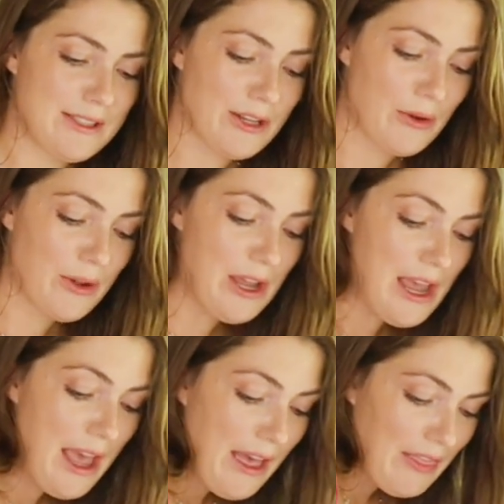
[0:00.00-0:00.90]
So
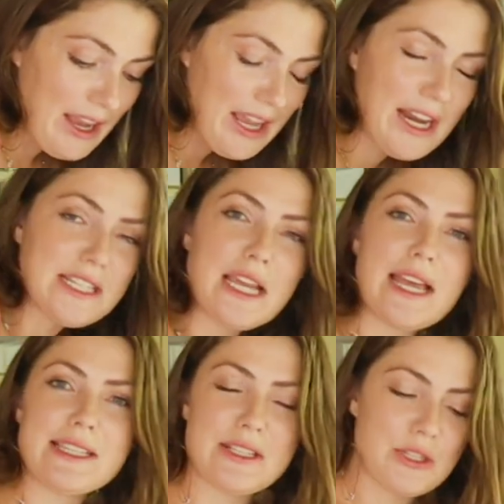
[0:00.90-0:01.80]
that kind of
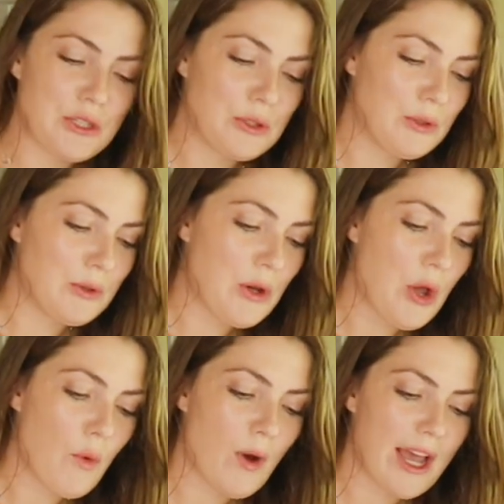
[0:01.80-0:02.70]
ties into
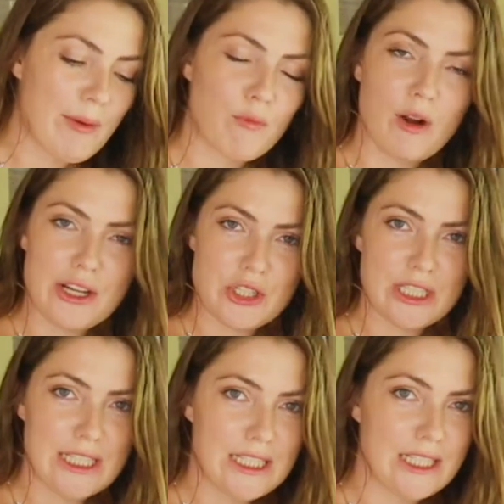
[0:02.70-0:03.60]
why I'm
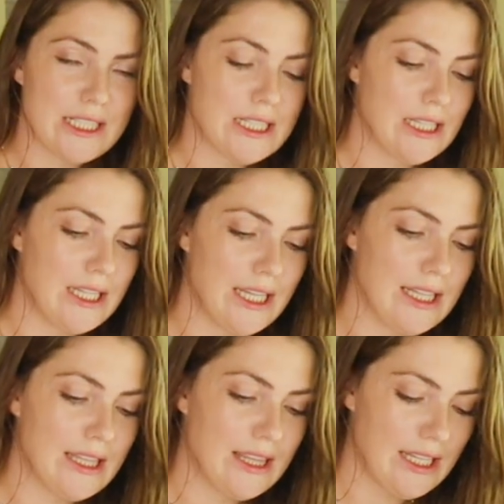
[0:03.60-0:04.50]
rushing to
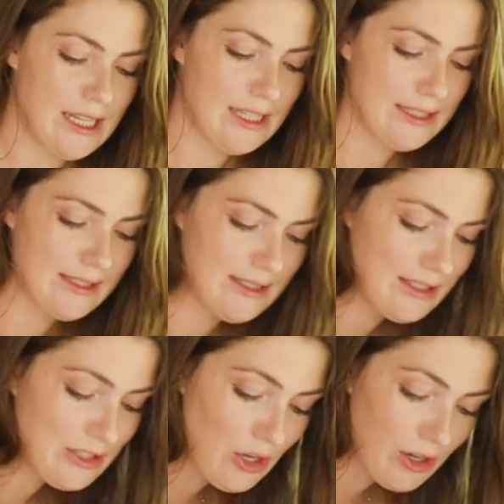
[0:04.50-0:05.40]
get things
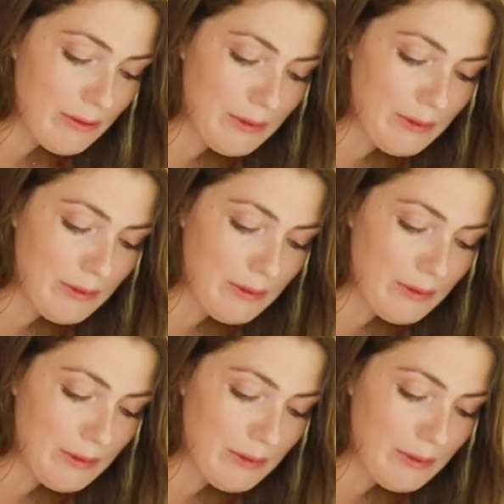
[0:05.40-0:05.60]
started,